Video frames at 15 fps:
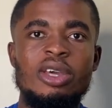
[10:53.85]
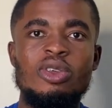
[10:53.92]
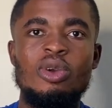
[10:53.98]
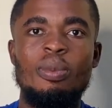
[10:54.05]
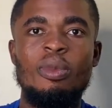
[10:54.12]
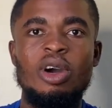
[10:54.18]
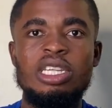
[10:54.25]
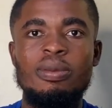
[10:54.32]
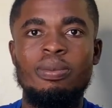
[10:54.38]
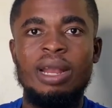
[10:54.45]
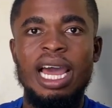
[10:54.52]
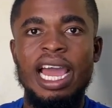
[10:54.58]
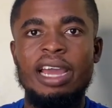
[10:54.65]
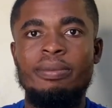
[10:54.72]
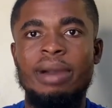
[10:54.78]
you
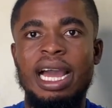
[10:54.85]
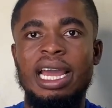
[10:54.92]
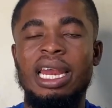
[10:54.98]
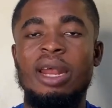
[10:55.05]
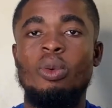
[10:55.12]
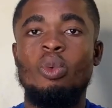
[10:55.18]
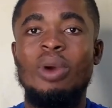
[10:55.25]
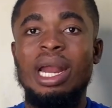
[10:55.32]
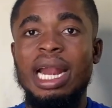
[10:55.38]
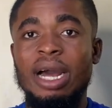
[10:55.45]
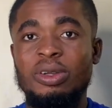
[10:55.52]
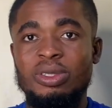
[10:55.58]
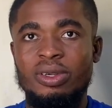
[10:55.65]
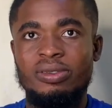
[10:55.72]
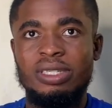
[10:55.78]
multiply it by 1
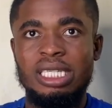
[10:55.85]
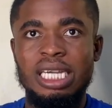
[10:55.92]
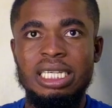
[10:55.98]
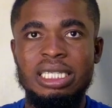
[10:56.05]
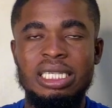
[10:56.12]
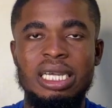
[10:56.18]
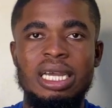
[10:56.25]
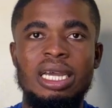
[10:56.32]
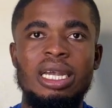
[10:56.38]
out of 6,